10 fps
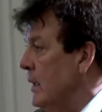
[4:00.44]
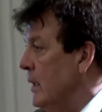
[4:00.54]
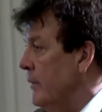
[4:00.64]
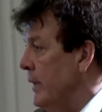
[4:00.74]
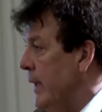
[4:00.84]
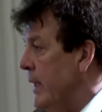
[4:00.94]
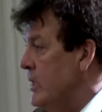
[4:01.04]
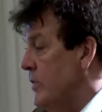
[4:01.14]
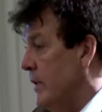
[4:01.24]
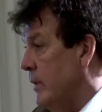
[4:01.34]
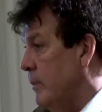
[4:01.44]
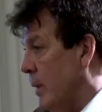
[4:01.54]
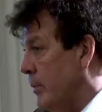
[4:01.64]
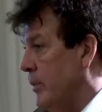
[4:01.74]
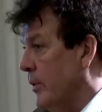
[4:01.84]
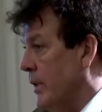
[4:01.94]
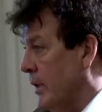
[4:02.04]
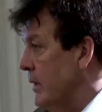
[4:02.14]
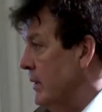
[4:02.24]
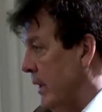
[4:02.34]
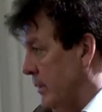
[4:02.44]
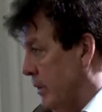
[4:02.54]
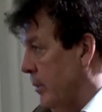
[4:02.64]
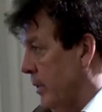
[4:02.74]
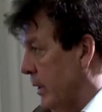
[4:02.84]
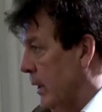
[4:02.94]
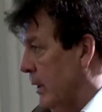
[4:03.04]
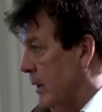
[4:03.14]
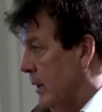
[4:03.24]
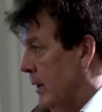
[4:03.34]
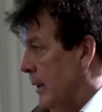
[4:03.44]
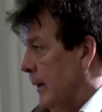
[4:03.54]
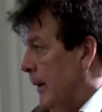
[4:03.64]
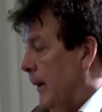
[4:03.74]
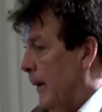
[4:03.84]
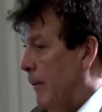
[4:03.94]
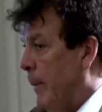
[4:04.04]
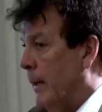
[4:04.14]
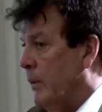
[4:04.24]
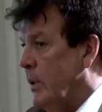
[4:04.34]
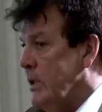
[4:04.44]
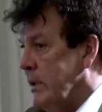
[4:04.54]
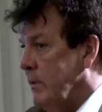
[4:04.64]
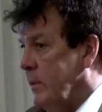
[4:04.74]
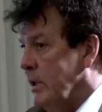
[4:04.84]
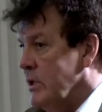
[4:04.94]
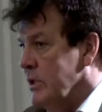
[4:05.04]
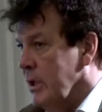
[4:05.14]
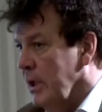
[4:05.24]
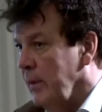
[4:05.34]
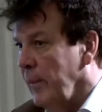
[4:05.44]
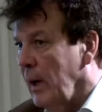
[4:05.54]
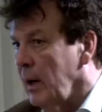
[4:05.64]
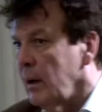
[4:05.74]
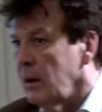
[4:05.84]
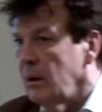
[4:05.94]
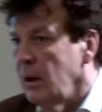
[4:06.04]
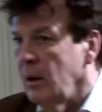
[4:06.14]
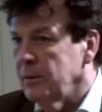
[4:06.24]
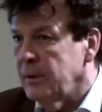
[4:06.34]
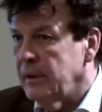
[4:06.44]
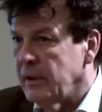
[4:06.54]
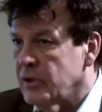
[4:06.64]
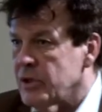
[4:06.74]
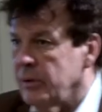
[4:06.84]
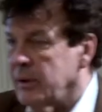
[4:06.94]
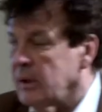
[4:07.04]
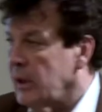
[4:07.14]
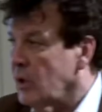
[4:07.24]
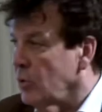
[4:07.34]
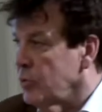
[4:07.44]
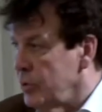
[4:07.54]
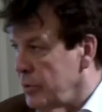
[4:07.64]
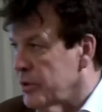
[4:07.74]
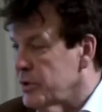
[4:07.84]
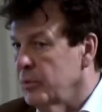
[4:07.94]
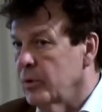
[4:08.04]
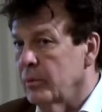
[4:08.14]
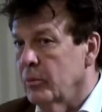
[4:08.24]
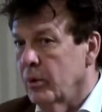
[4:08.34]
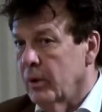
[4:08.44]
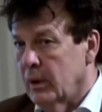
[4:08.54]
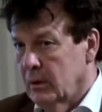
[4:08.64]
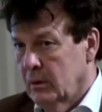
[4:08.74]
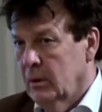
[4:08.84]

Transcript: of an age we probably don't understand properly, but which are, how to say it, showing their contours more and more.